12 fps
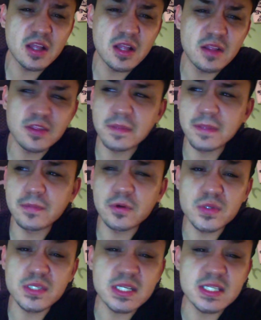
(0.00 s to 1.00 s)
the people
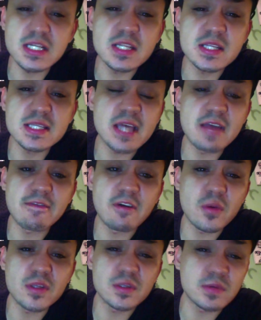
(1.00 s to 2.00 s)
who succeed in this life are
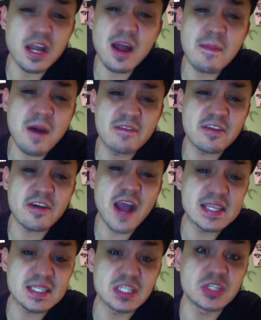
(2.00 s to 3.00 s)
the ones who get up off their
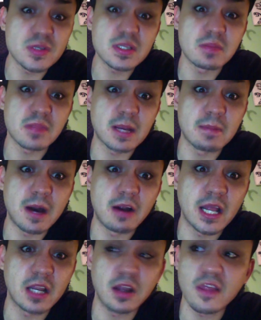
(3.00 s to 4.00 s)
ass and do something about
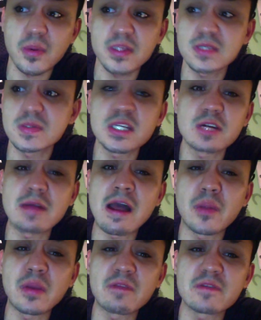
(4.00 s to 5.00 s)
it, not the ones who sit around
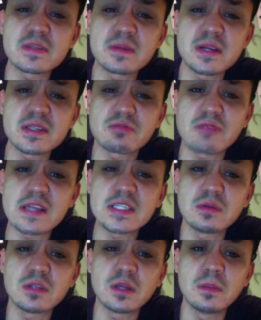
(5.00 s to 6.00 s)
and wait for someone else to
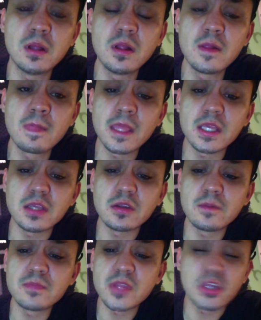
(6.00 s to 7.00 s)
rescue them. You
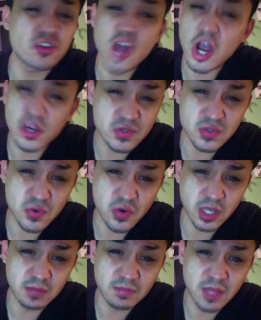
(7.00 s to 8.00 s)
know, you're not your
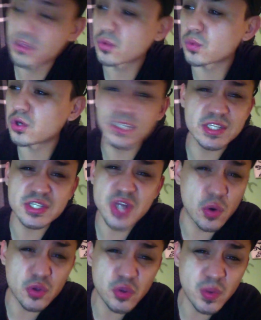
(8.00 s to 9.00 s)
story. The world doesn't
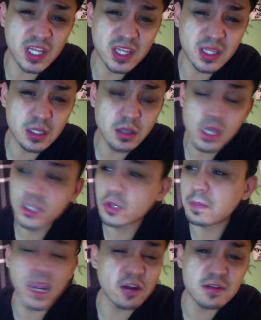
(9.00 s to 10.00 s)
owe you anything. Your
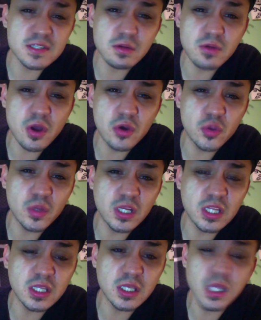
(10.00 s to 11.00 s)
parents don't owe you
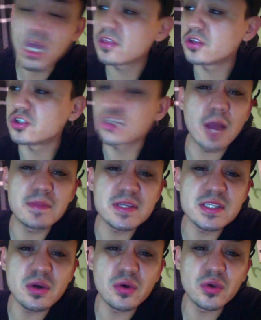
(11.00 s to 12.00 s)
anything. Your job
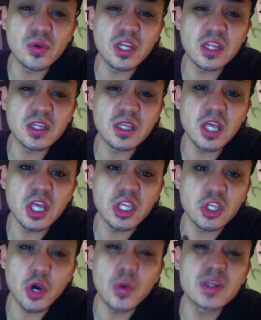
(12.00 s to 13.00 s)
doesn't owe you anything.
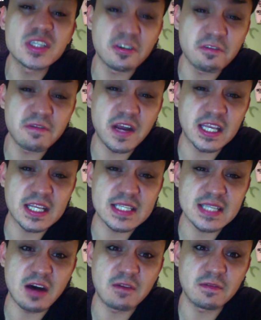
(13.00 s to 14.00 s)
You owe it to your fucking
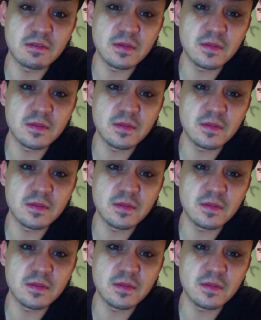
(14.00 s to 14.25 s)
self.